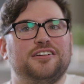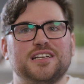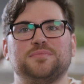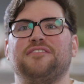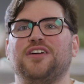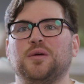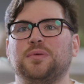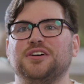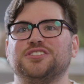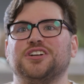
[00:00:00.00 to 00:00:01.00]
Here is my final
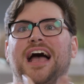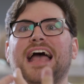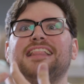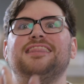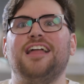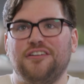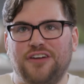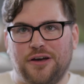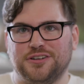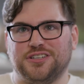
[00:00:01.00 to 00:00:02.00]
poster. I love
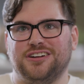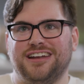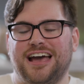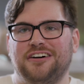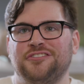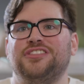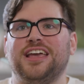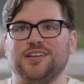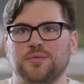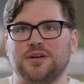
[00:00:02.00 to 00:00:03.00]
how it turned out.
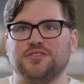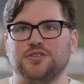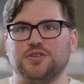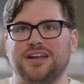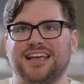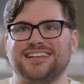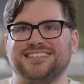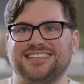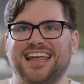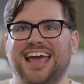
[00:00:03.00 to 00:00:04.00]
Thank you so much for joining
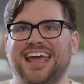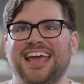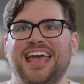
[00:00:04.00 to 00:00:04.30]
us today.